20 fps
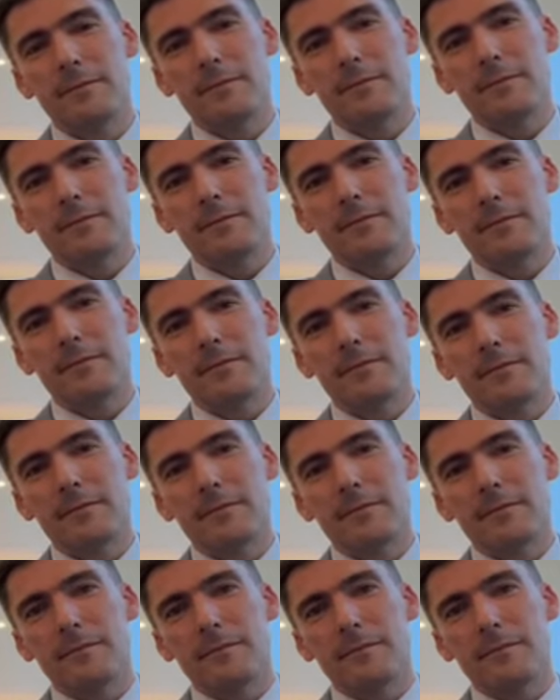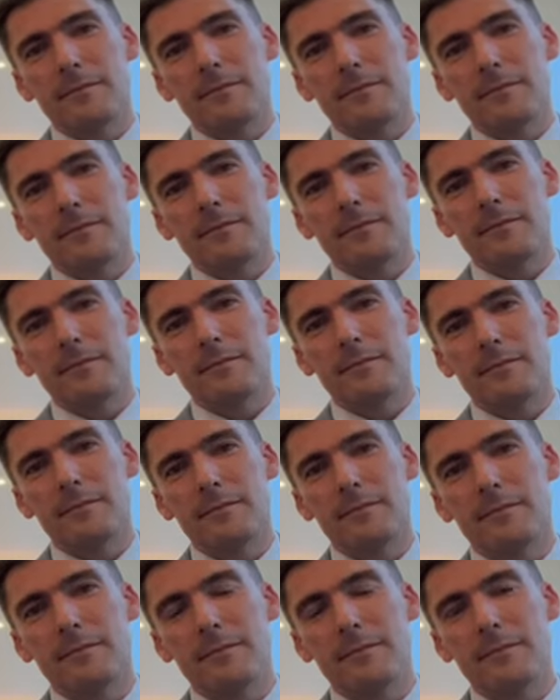
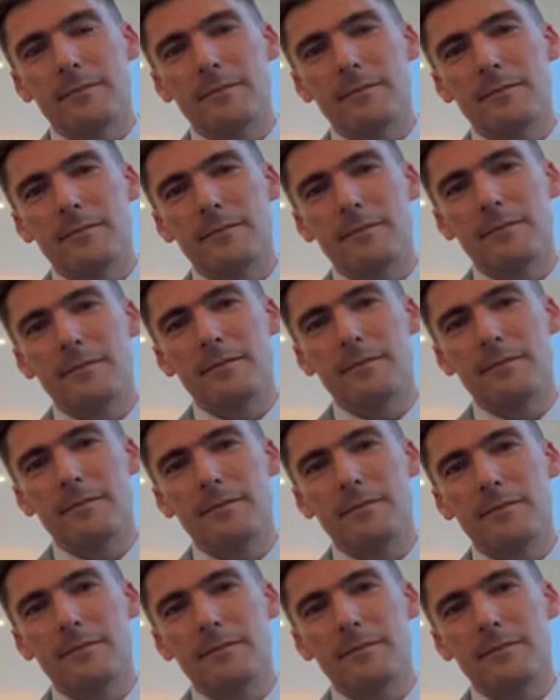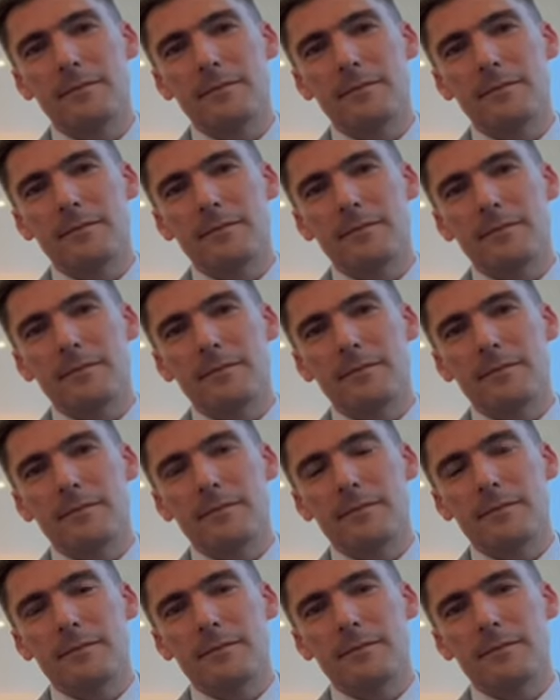
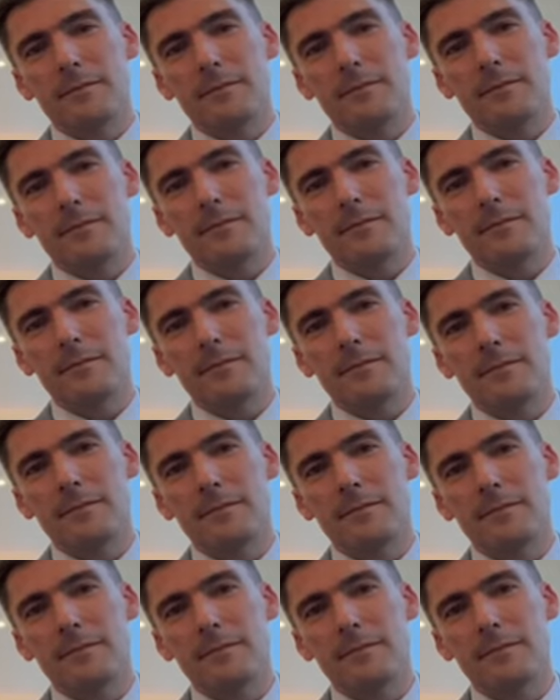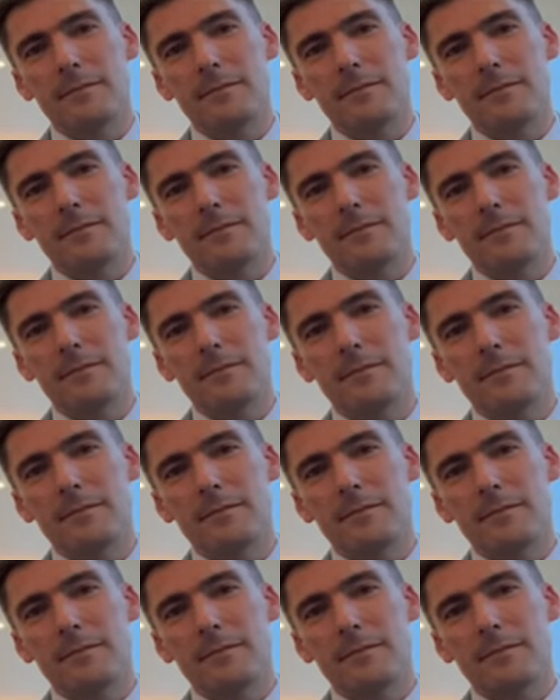
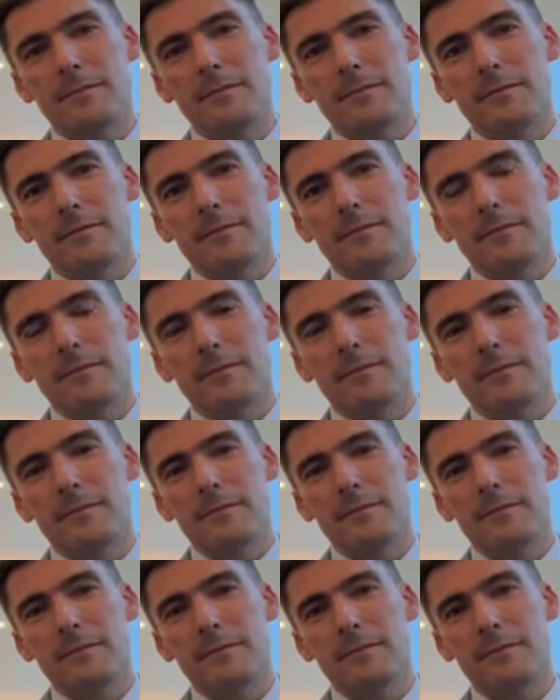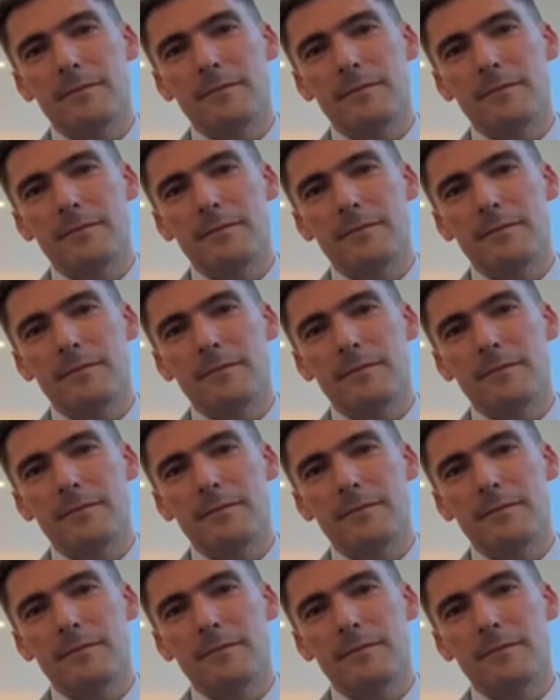This person isn't speaking.